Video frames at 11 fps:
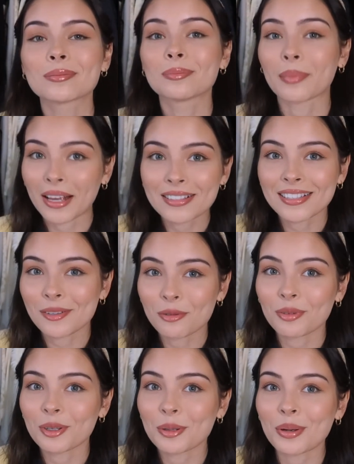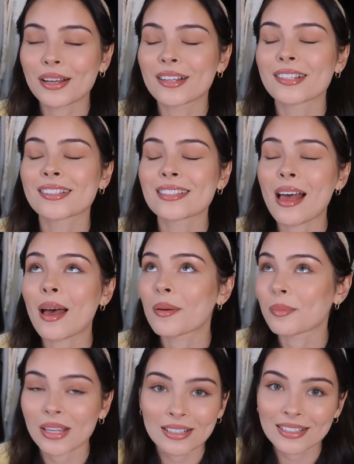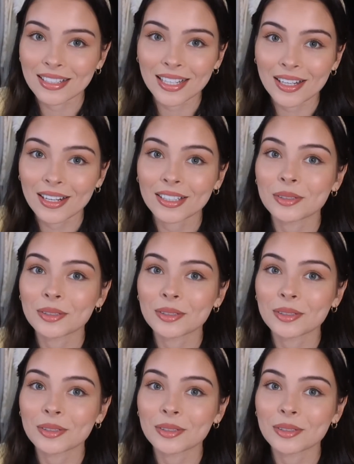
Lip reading: Mexican food is amazing here.